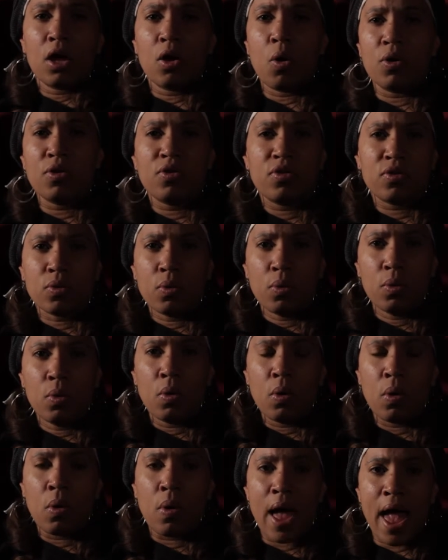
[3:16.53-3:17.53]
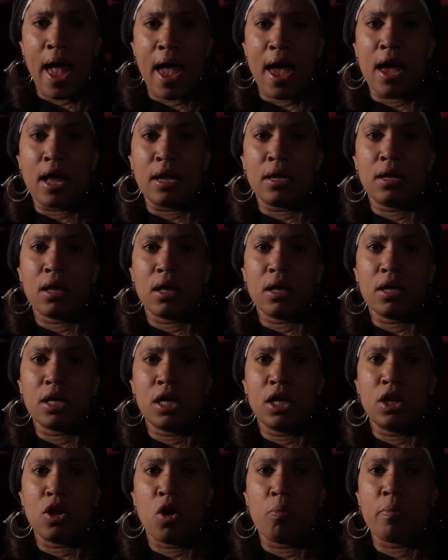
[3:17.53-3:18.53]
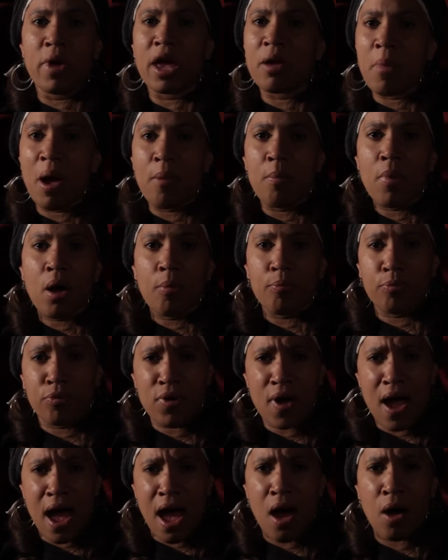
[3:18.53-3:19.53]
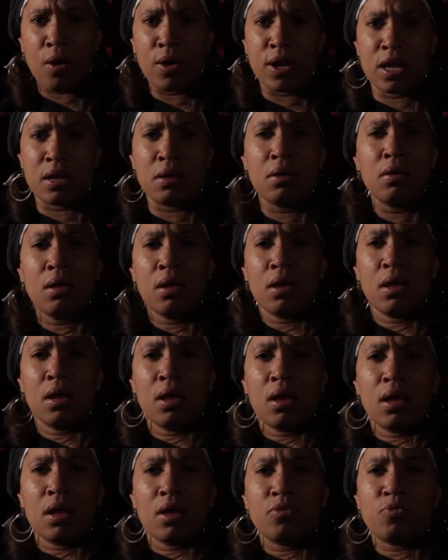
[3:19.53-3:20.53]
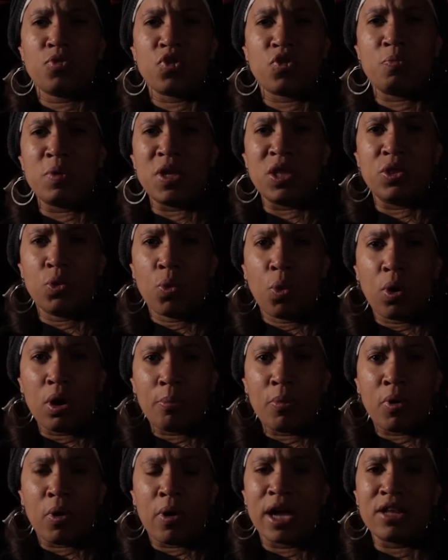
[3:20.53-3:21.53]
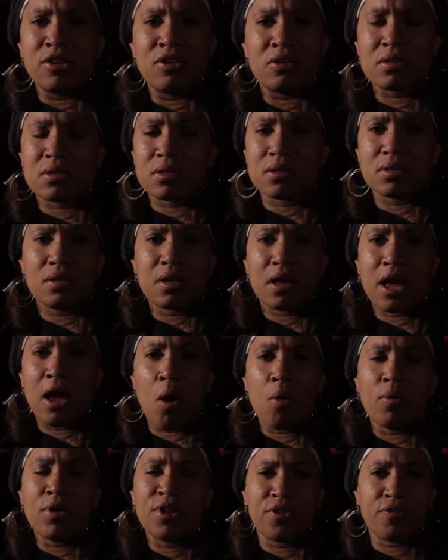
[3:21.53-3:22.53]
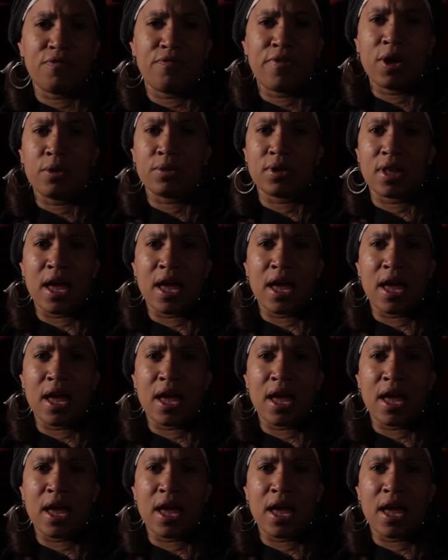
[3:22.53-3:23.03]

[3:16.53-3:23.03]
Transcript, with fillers: go to school and, you know, make my mom proud and just be normal? I just, I always felt